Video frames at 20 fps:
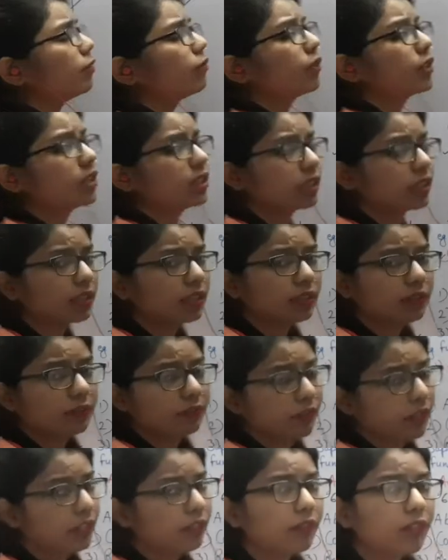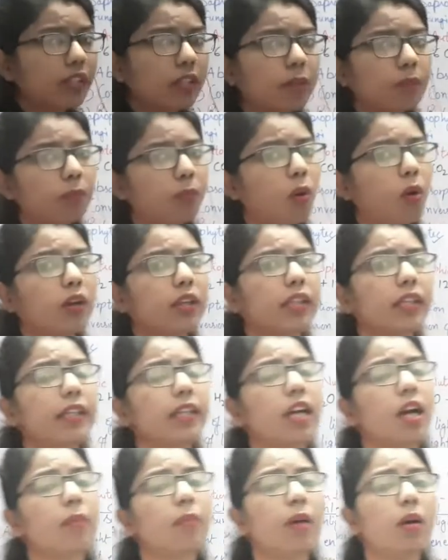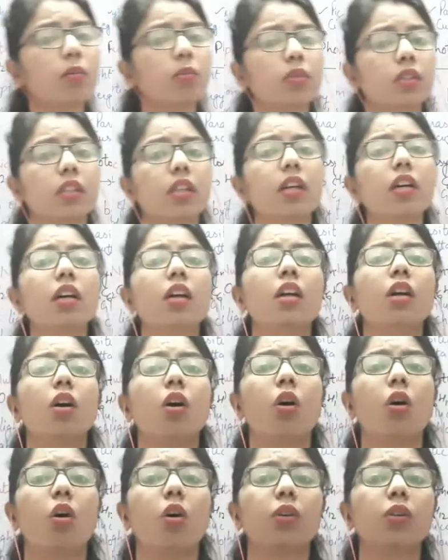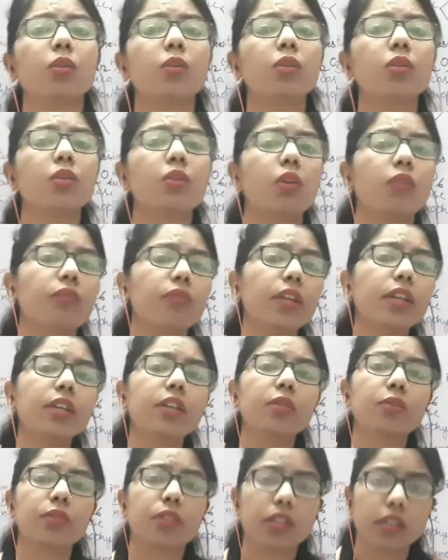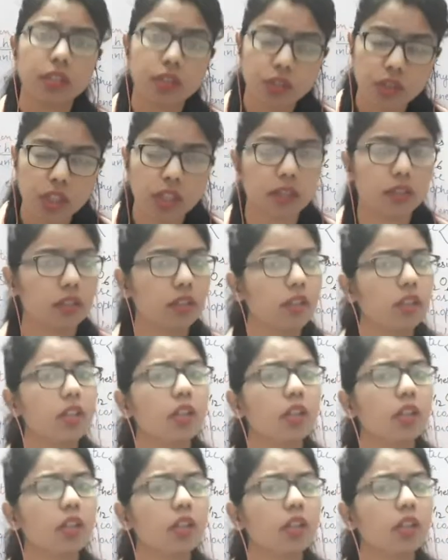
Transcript: which is very important about the autotrophic nutrition.